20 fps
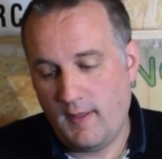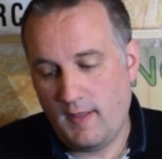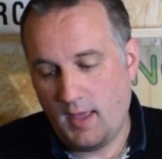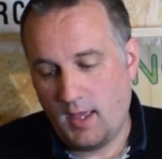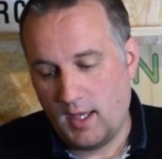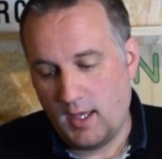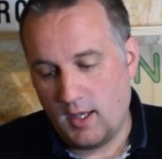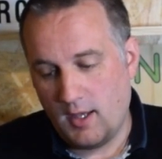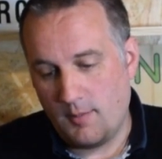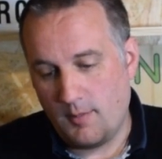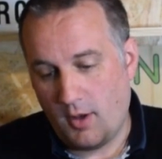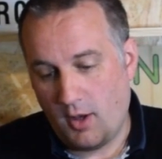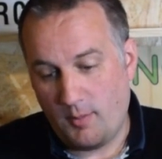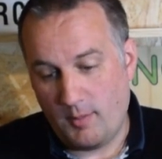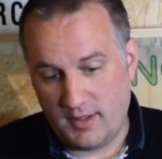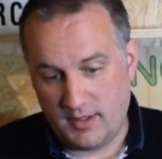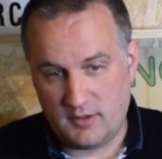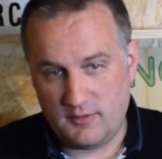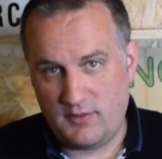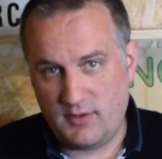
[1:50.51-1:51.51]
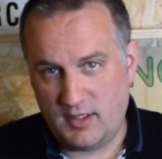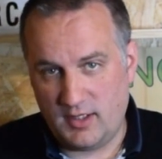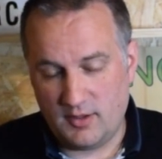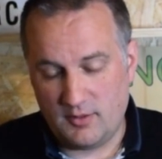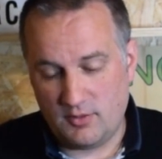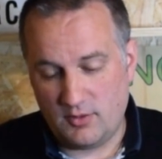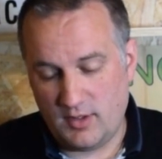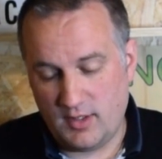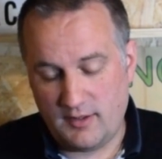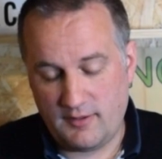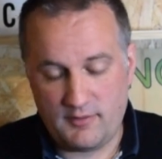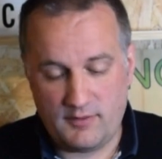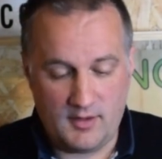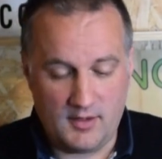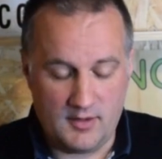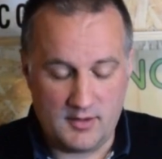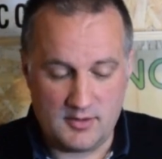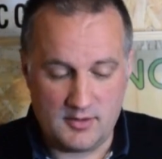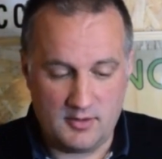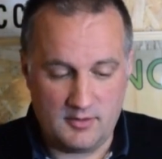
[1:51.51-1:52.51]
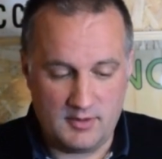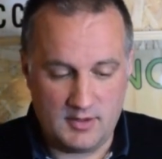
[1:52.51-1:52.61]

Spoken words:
I'll make a video on that for those that are